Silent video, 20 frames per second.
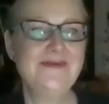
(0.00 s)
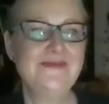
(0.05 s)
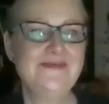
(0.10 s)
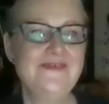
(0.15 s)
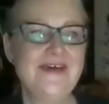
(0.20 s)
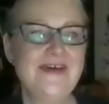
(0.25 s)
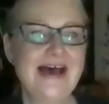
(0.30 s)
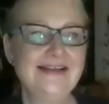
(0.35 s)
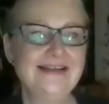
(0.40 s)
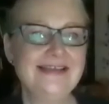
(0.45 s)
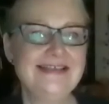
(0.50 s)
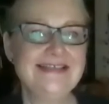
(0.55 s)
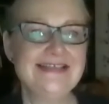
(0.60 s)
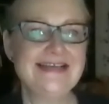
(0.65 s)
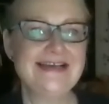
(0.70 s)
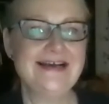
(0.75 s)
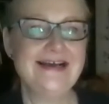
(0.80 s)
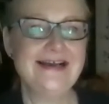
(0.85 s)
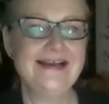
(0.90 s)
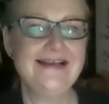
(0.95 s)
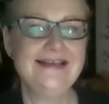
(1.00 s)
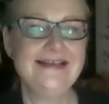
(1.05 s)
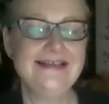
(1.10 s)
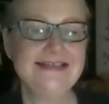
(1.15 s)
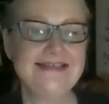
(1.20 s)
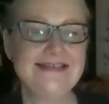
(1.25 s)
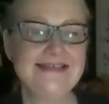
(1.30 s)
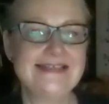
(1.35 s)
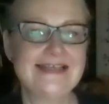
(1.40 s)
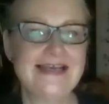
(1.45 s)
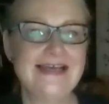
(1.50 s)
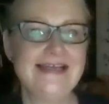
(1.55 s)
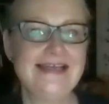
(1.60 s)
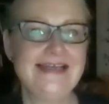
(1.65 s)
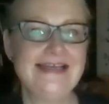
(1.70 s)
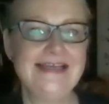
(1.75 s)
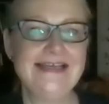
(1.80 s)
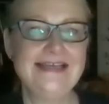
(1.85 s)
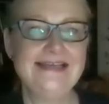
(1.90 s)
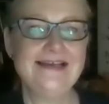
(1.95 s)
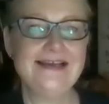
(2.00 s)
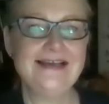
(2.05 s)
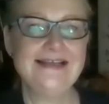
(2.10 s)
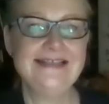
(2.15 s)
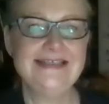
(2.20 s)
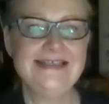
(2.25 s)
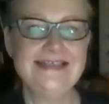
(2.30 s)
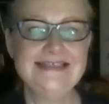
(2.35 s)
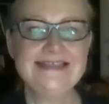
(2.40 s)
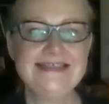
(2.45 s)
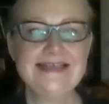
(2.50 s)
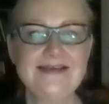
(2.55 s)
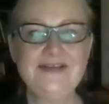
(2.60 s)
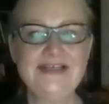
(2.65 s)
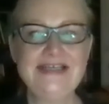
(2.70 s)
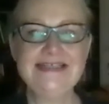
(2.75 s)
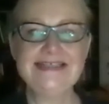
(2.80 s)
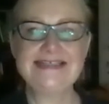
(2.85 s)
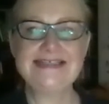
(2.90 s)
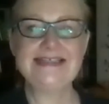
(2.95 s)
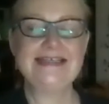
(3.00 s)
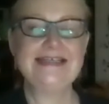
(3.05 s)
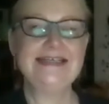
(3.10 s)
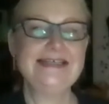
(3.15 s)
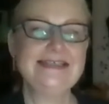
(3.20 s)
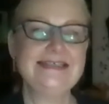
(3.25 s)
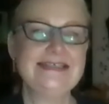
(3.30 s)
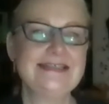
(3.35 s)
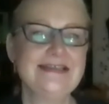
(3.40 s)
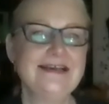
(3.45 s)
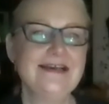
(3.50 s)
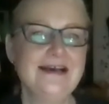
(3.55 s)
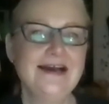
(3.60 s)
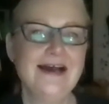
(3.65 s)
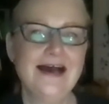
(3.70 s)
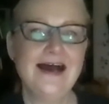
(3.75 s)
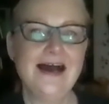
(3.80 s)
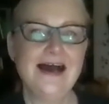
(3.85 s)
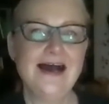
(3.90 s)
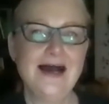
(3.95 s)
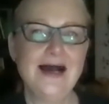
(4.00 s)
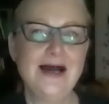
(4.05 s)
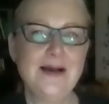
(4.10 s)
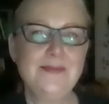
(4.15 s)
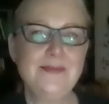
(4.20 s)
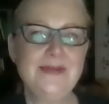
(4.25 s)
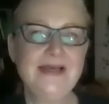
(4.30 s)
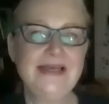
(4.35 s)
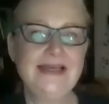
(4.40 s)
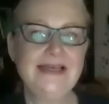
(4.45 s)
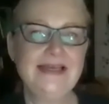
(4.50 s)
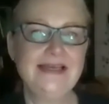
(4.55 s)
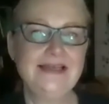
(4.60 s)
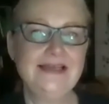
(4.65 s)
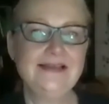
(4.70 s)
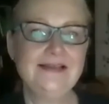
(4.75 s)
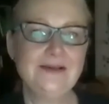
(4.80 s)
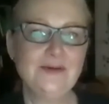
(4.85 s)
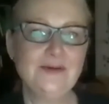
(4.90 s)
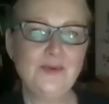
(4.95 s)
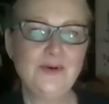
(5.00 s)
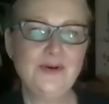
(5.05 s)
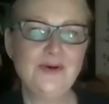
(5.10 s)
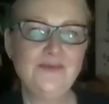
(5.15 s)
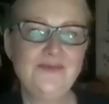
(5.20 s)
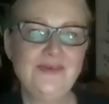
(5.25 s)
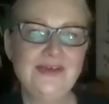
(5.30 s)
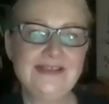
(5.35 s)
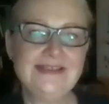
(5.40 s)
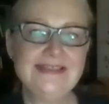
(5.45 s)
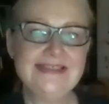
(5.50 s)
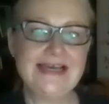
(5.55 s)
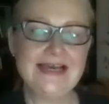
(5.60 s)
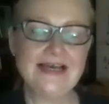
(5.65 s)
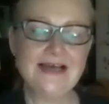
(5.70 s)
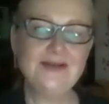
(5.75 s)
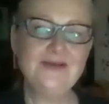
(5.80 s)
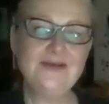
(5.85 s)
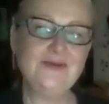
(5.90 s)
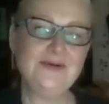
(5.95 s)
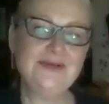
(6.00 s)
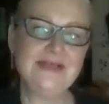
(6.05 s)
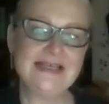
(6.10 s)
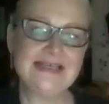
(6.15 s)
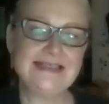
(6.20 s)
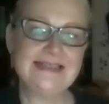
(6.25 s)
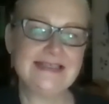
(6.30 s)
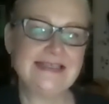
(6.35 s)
Valentine is set in 1976 in the oil field town of Odessa,